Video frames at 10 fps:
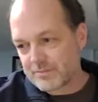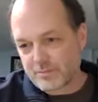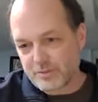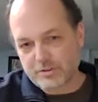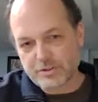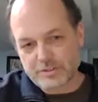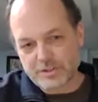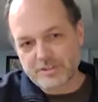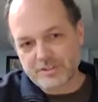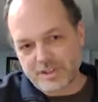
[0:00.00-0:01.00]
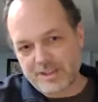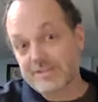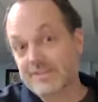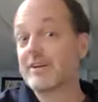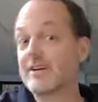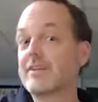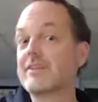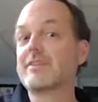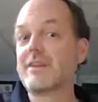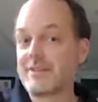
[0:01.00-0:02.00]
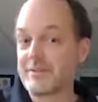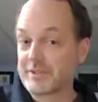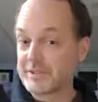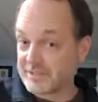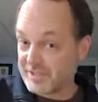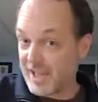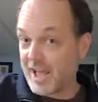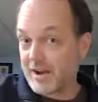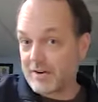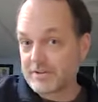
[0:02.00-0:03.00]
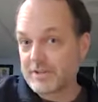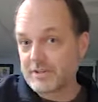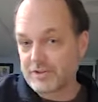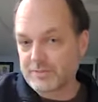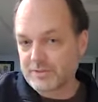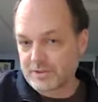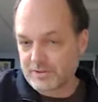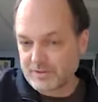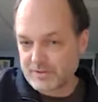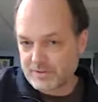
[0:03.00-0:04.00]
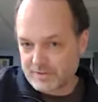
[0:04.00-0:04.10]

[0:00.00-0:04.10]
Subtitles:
Ringo Starr sings in the, and then when he says town, he strums D.